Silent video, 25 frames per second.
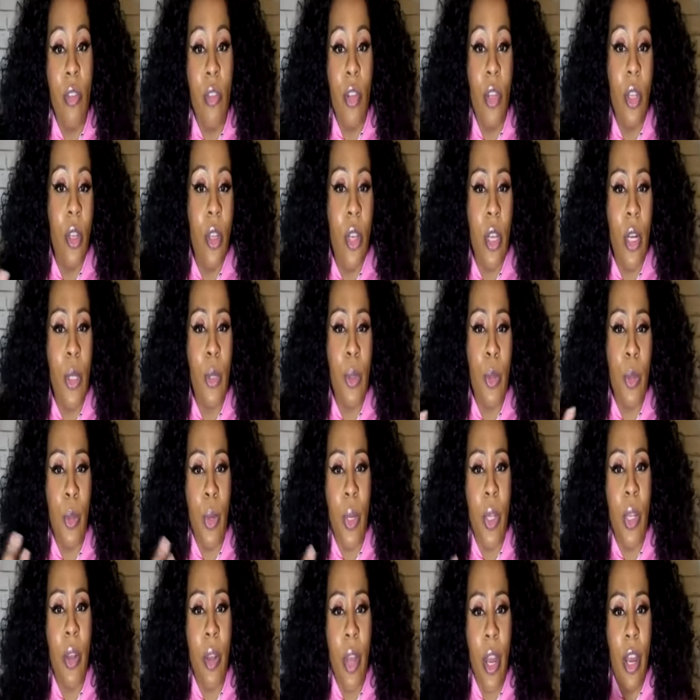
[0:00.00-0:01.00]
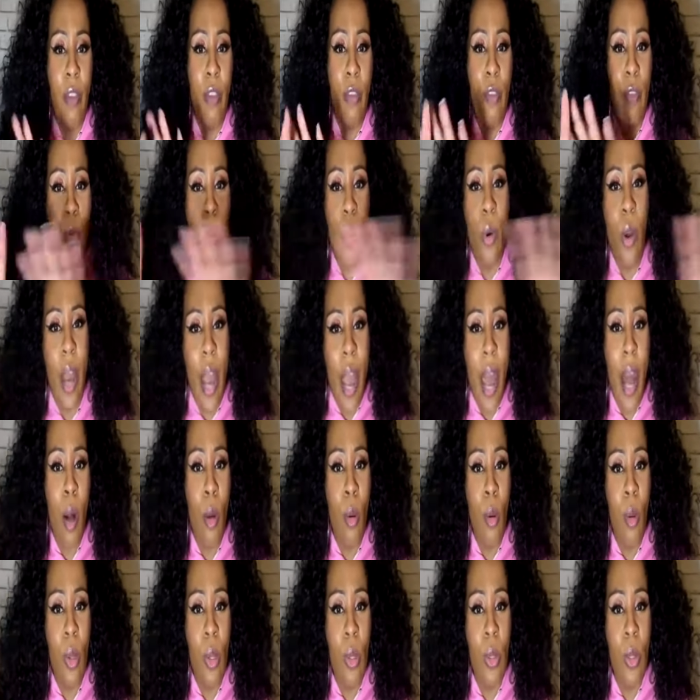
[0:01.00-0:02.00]
there was one with like four
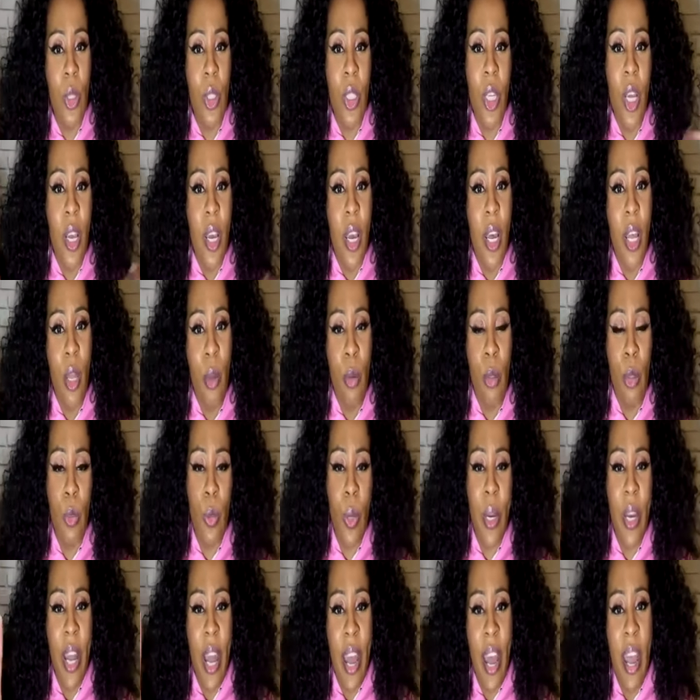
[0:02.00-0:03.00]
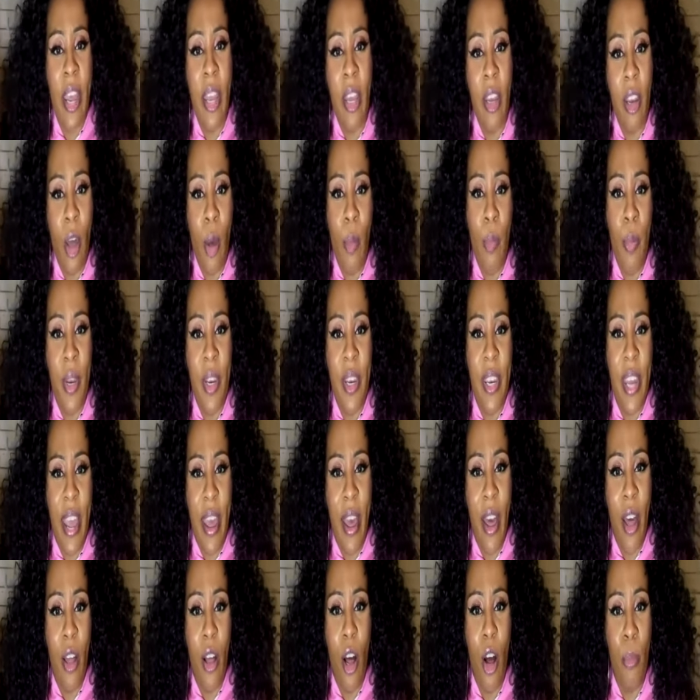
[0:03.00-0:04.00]
owls and there was one hanging up and
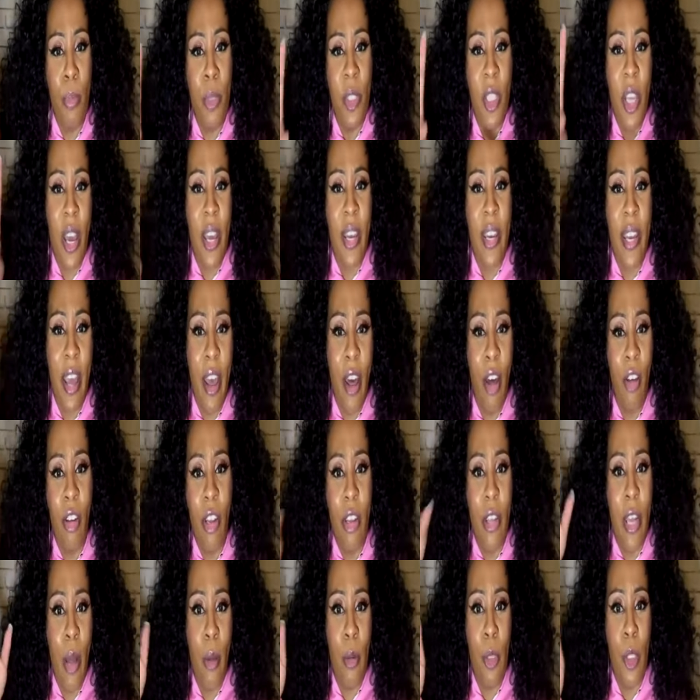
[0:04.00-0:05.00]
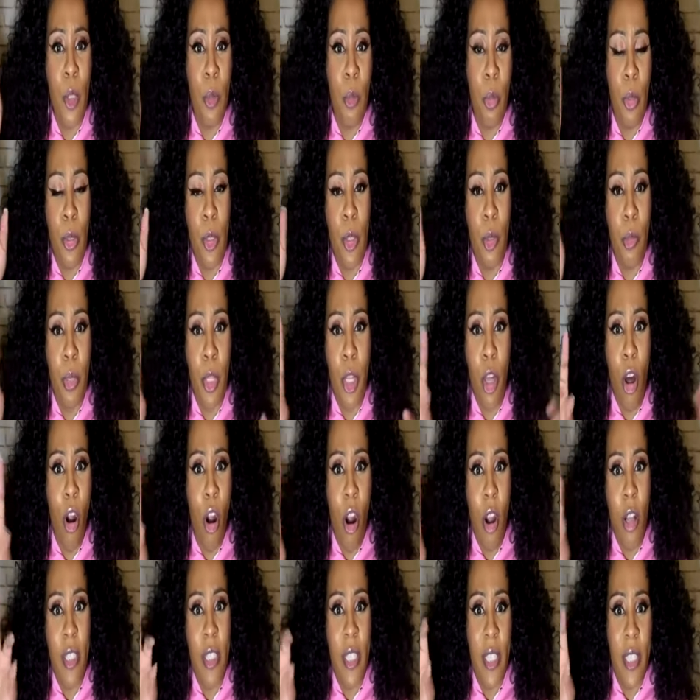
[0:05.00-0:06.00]
down upside down and that was supposed to be the
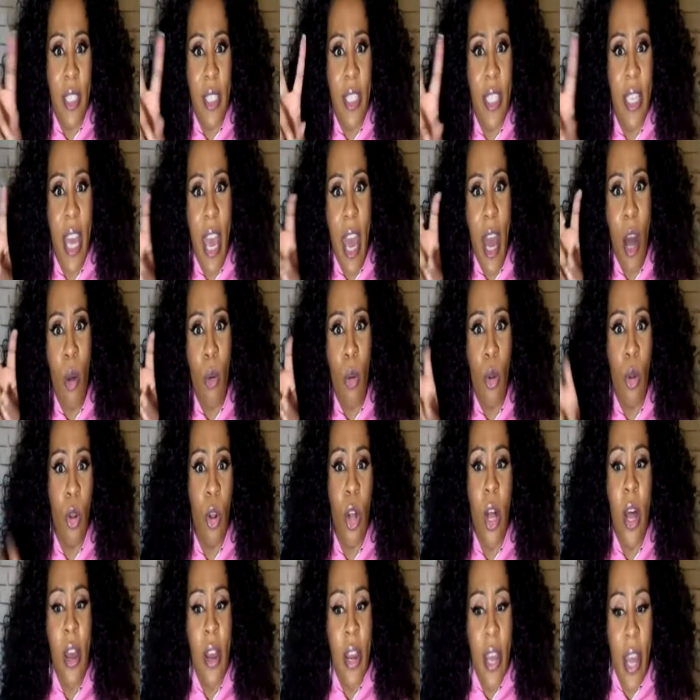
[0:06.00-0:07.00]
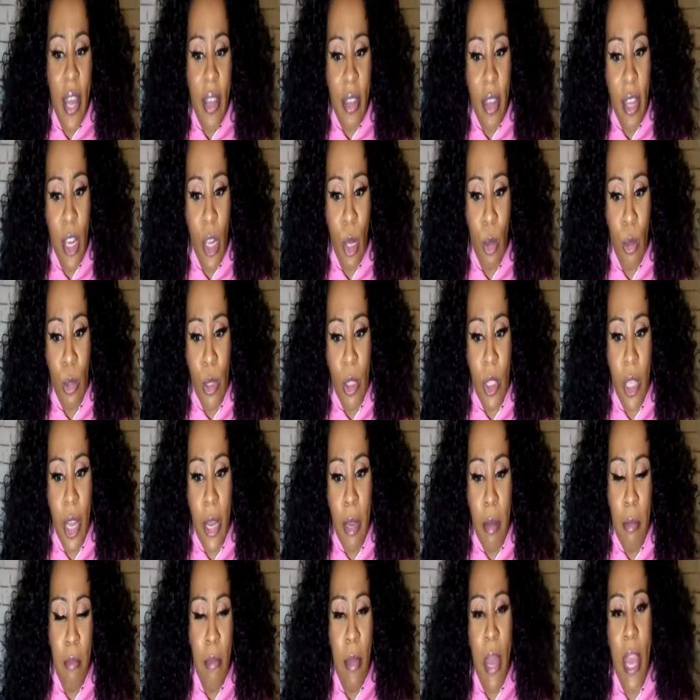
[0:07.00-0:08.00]
autistic owl and then he was
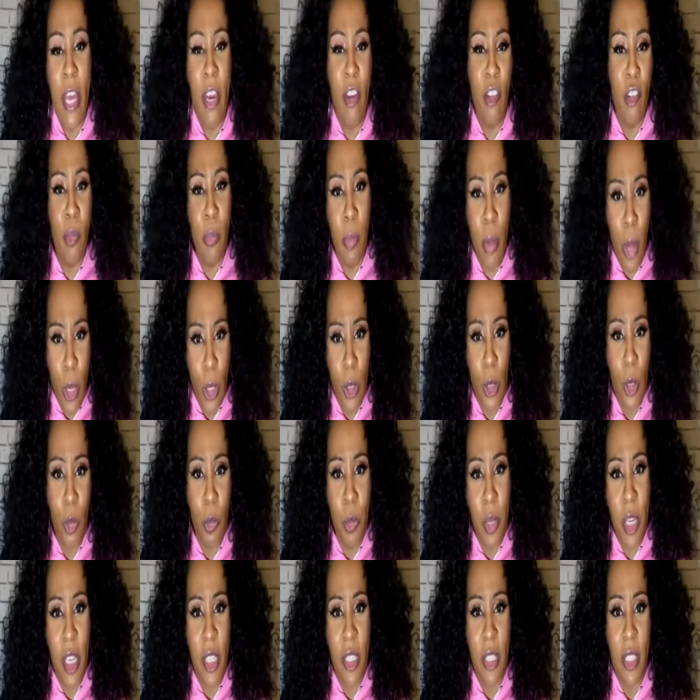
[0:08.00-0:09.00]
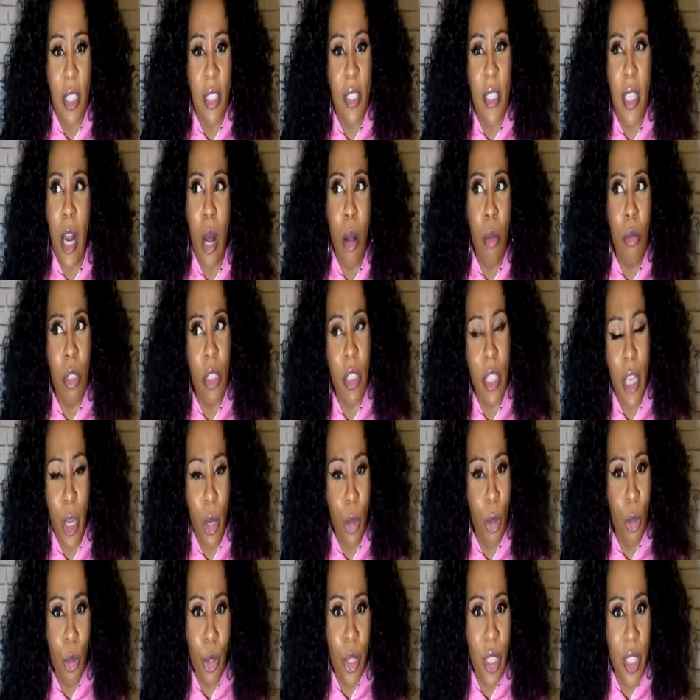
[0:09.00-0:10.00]
like made of puzzle pieces and i was like
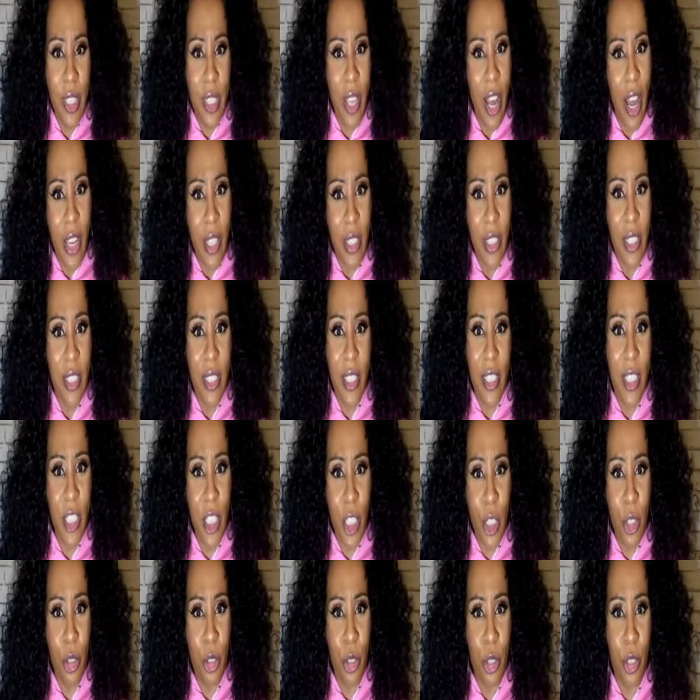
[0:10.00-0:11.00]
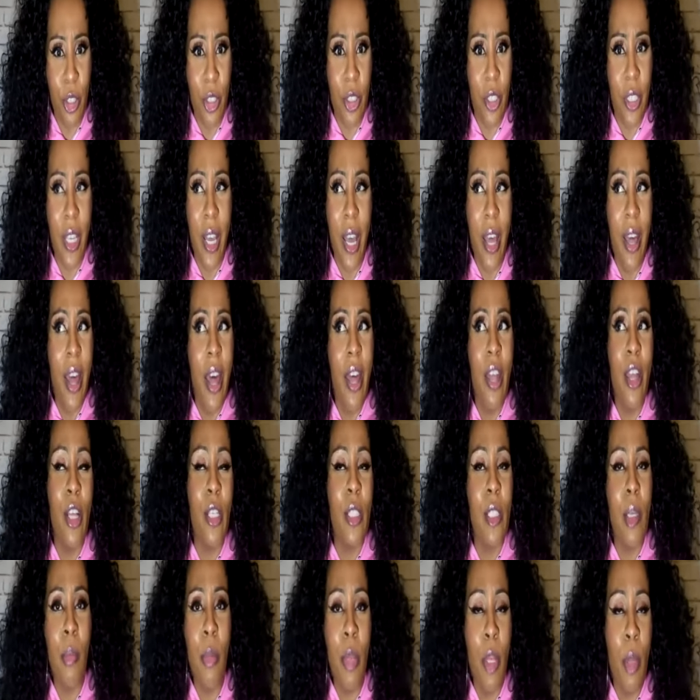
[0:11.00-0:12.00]
who designs these t-shirts
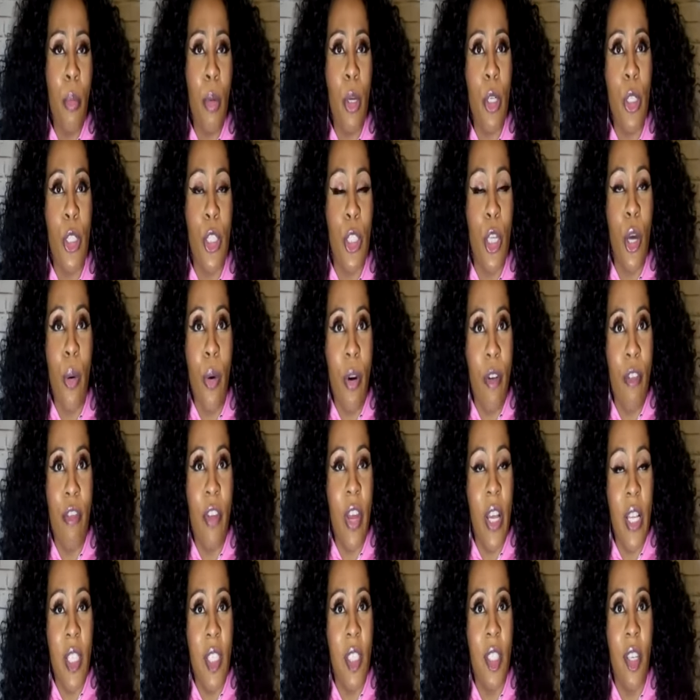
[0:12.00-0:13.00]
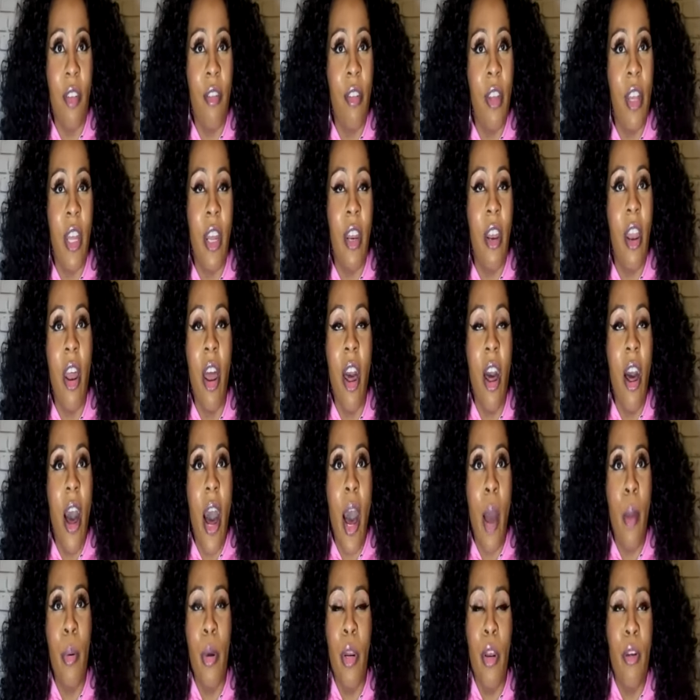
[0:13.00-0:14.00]
some of them are so offensive and then
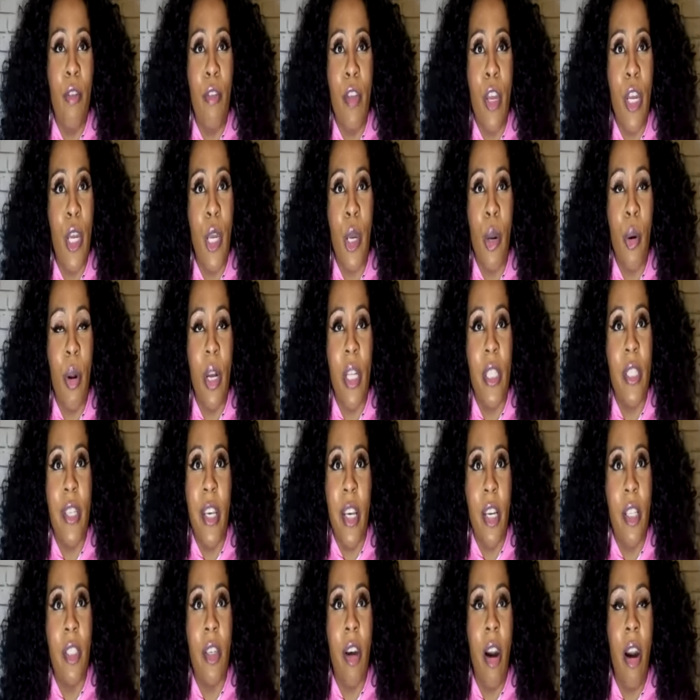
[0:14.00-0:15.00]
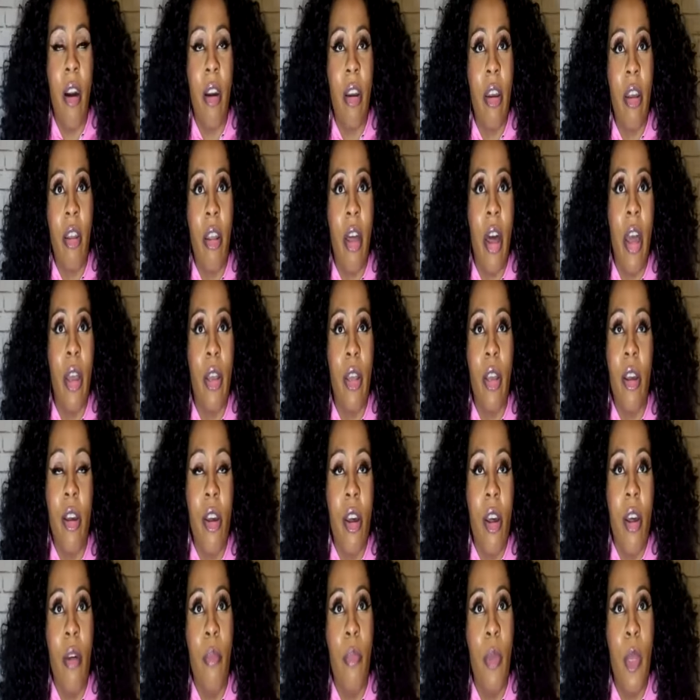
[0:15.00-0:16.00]
i put a video on tiktok and like
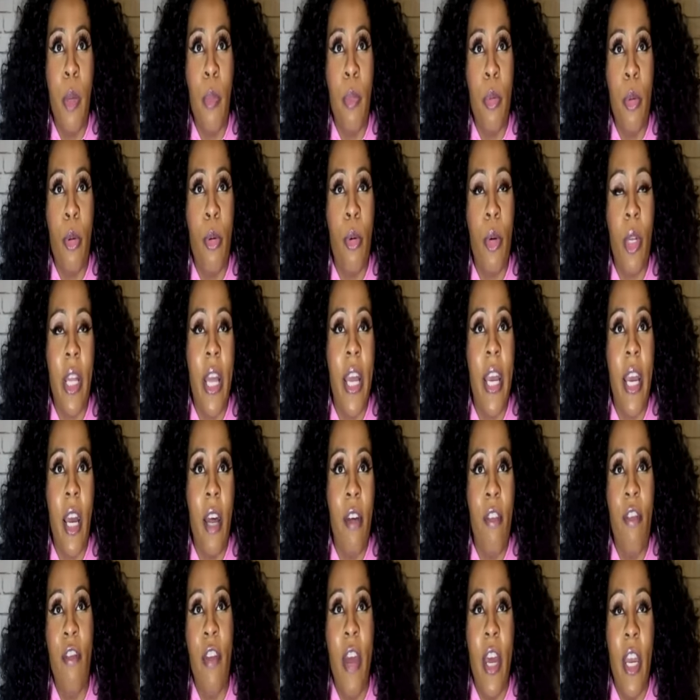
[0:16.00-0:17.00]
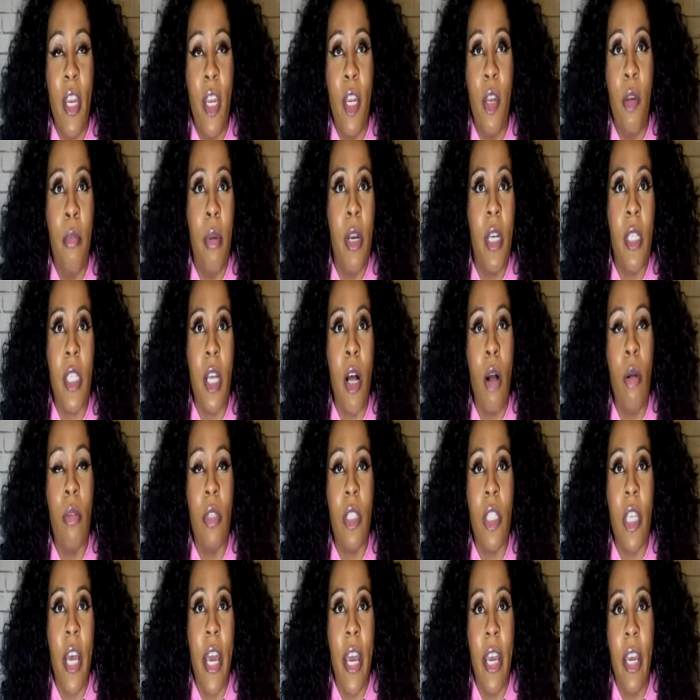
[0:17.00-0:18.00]
people were like offended because I was
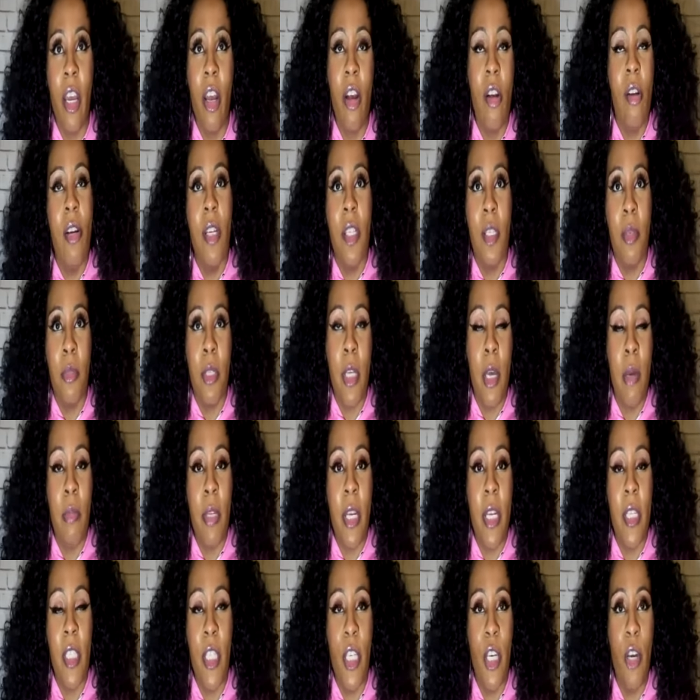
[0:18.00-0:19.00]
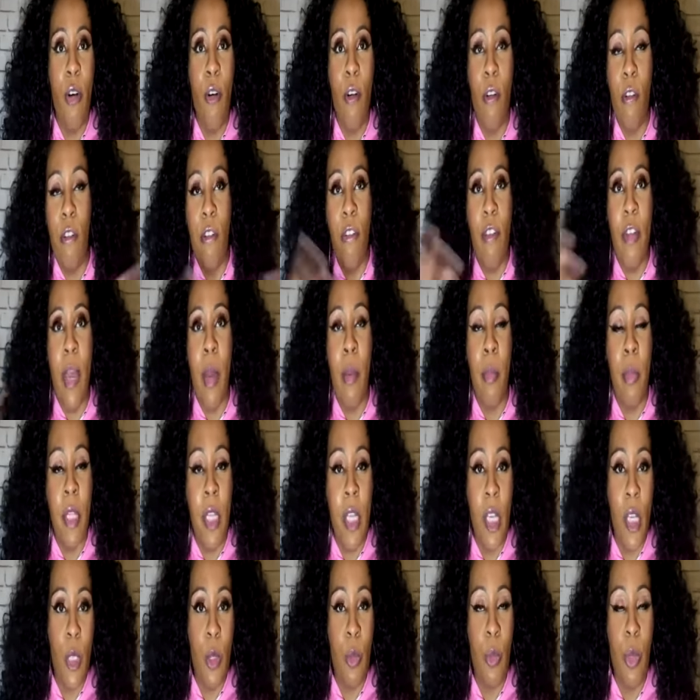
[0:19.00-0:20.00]
like, sometimes I see whole
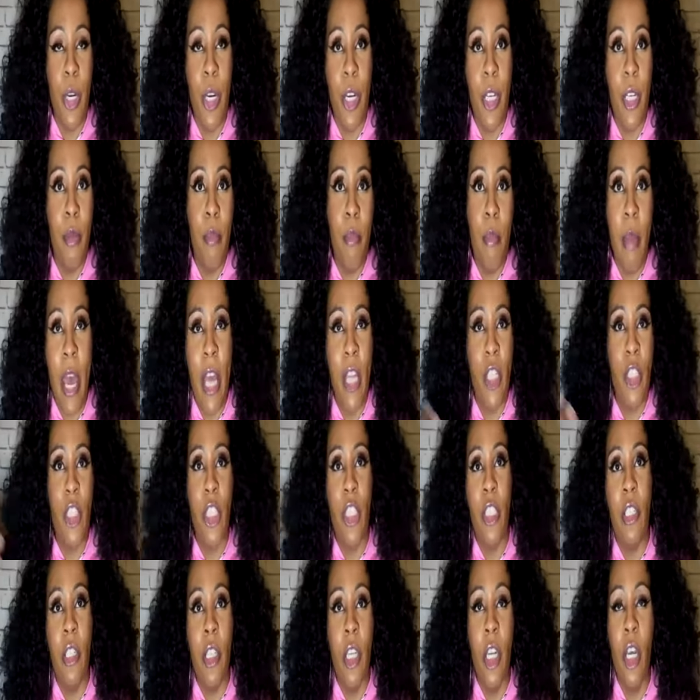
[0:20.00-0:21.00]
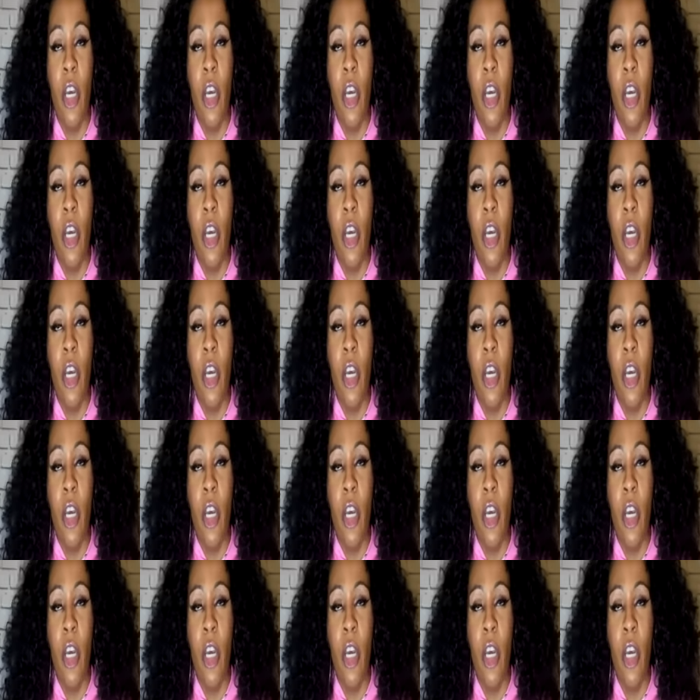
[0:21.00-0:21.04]
families wearing matching